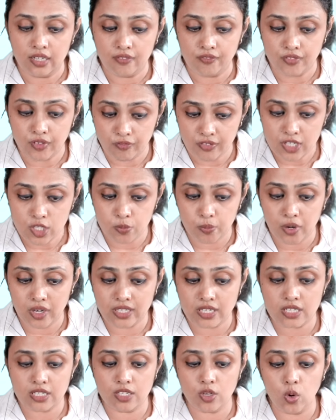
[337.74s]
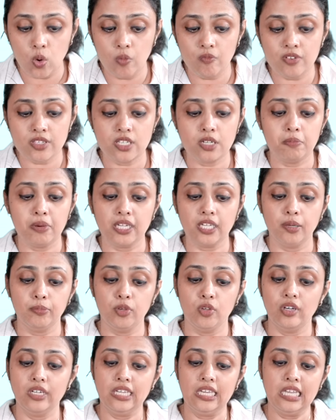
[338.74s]
the first point is home visit by
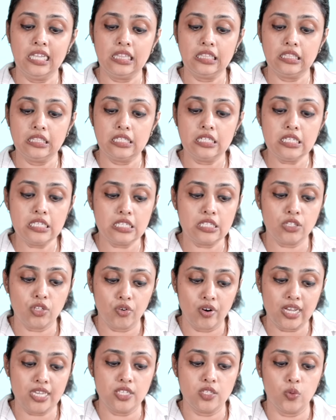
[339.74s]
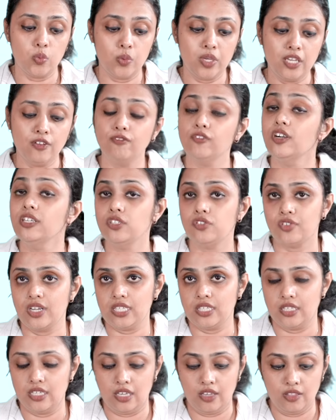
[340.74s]
community health nurse thrice a week for
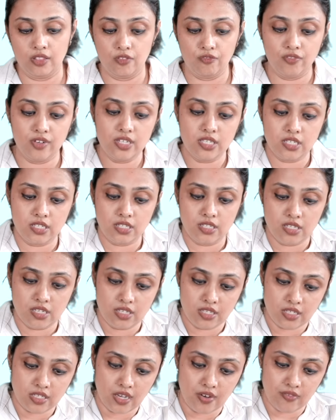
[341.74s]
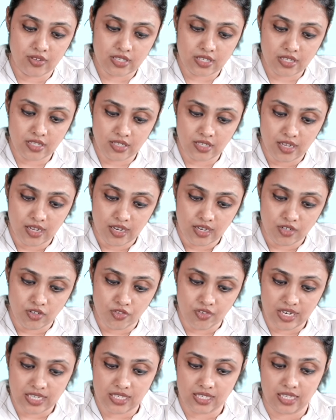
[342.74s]
dressing. The first service is
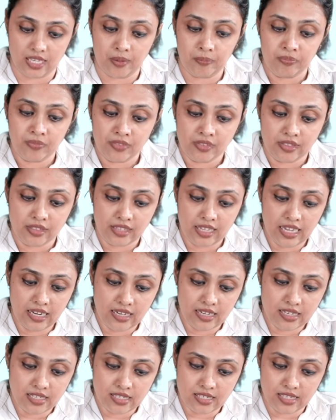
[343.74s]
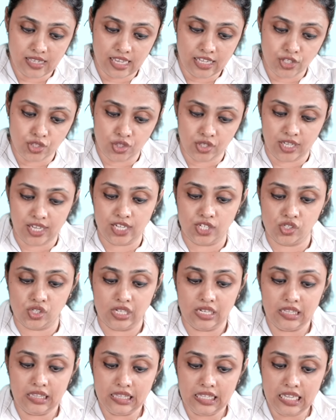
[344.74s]
dressing, then is
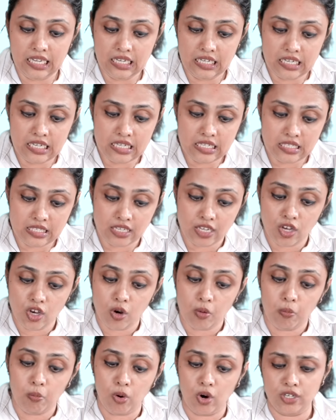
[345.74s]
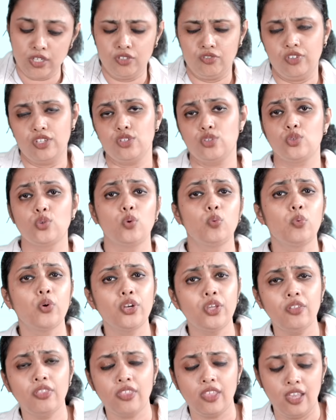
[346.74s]
education, then is monitoring. So what
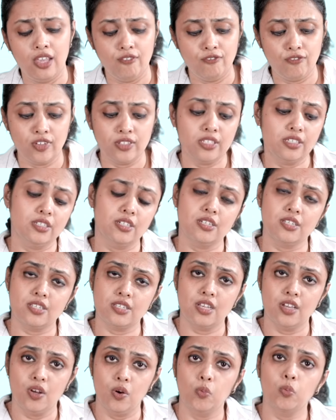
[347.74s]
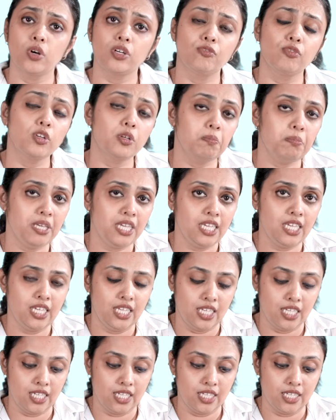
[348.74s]
do you think for the nurse? What would be
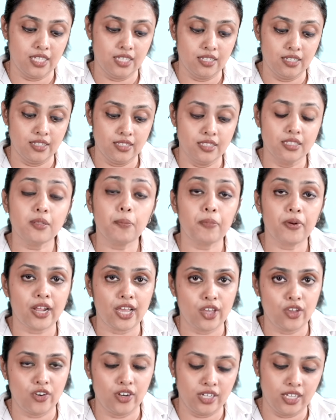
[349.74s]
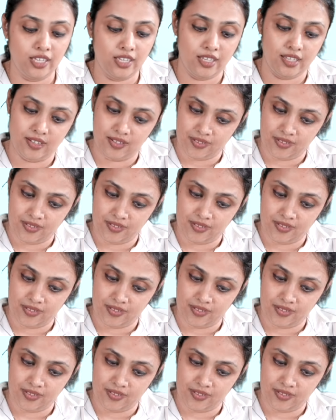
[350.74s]
the priority?